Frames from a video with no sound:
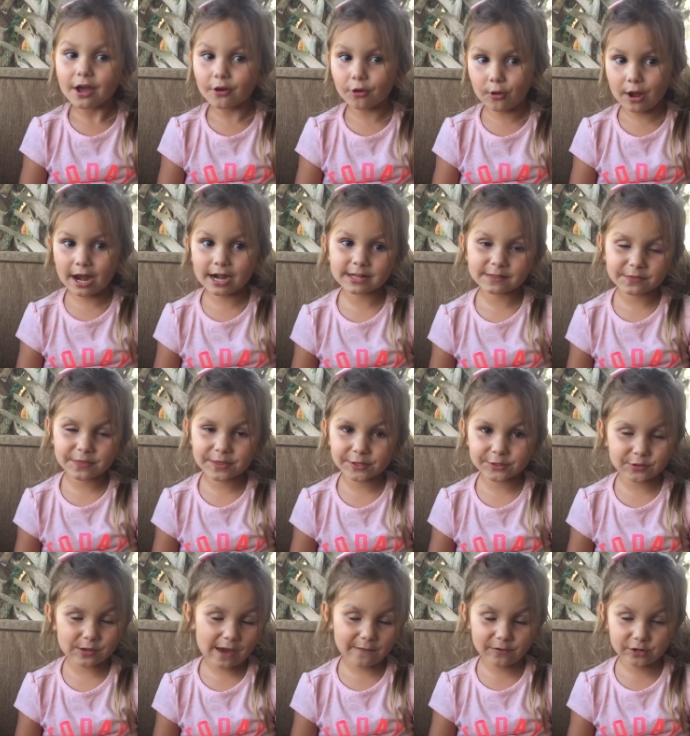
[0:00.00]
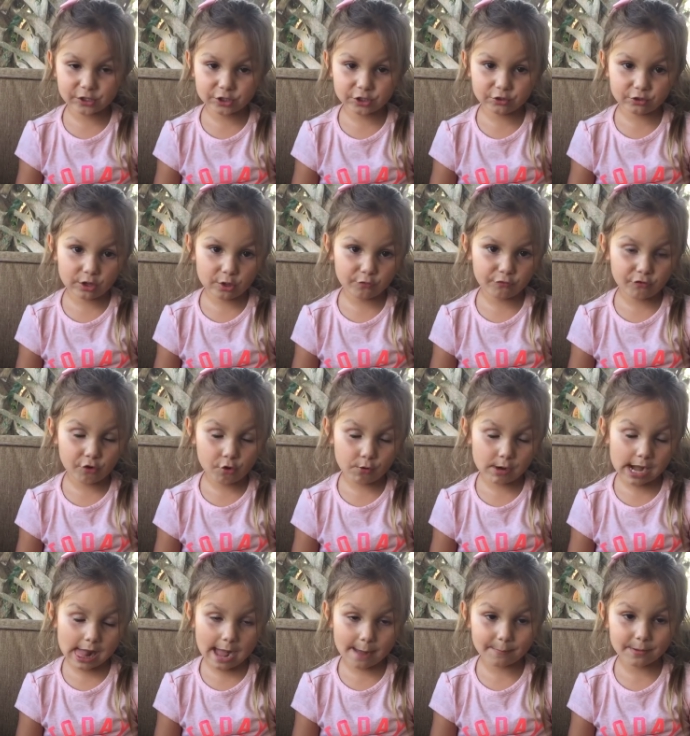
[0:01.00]
or anything you have on your
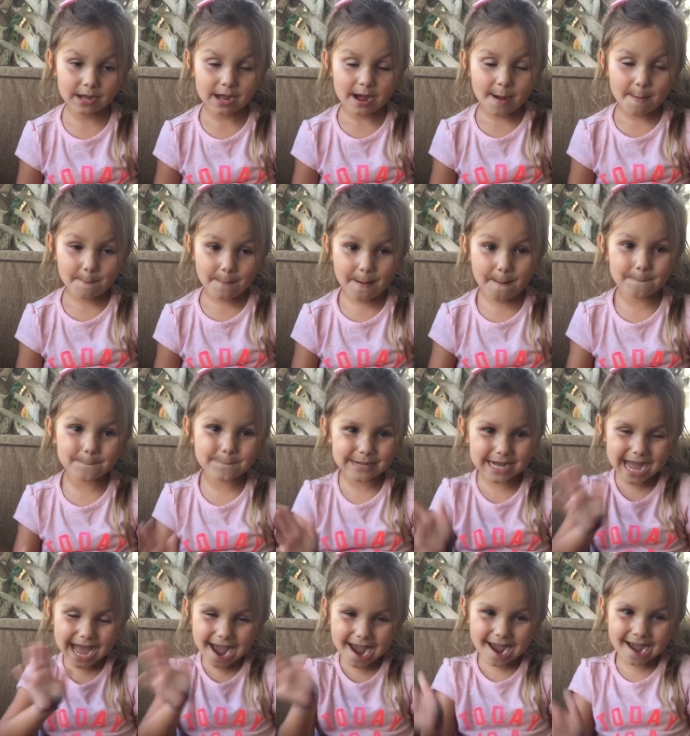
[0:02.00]
phone app. But bye!